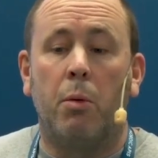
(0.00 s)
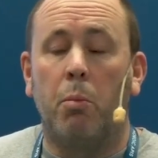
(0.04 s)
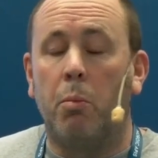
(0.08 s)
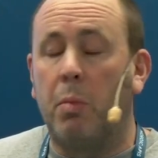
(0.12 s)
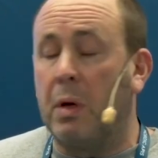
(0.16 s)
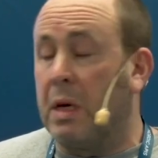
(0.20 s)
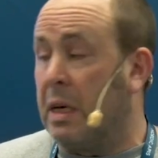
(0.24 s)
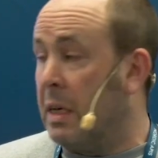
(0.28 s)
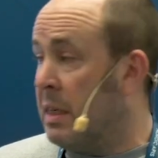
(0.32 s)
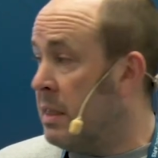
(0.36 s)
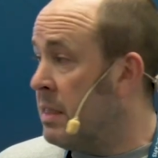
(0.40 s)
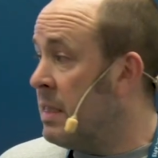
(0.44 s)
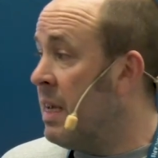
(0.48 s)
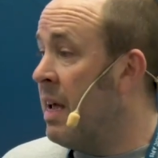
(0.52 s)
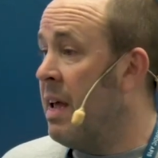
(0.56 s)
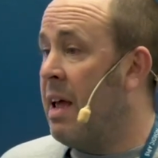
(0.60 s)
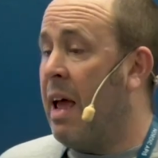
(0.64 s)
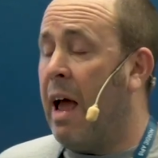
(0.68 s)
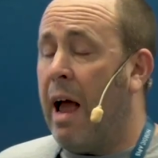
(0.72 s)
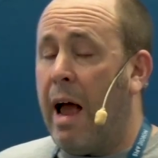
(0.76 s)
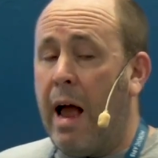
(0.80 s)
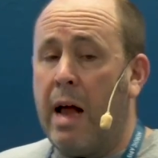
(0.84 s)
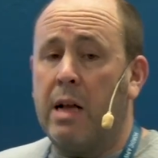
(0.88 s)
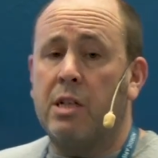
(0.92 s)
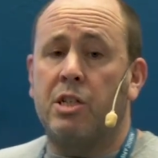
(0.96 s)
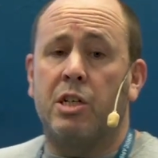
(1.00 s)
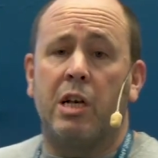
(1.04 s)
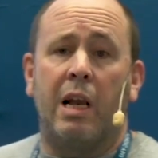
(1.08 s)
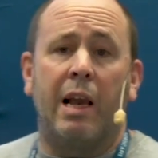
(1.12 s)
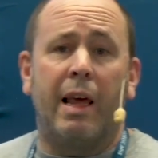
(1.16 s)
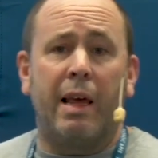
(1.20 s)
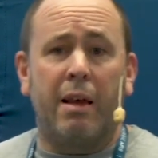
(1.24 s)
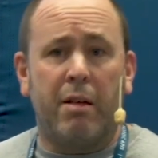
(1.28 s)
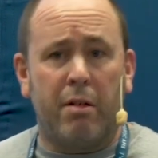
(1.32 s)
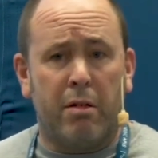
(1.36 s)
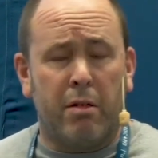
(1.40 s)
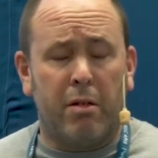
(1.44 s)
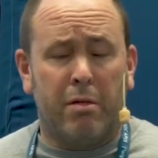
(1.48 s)
Because
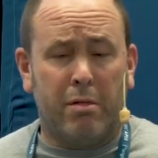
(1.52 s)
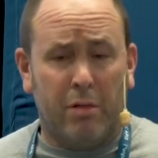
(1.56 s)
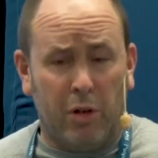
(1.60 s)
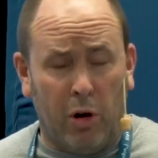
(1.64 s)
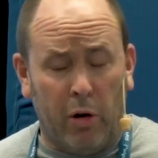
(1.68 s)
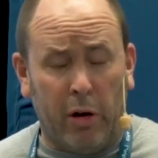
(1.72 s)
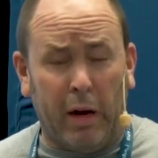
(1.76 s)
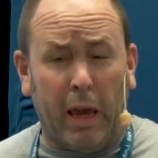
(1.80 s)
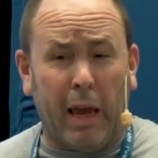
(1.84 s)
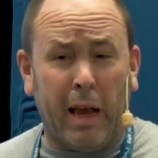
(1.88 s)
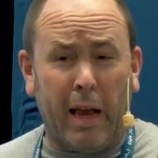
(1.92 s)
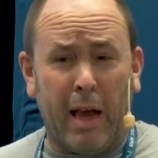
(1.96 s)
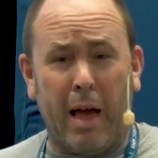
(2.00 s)
actually, looking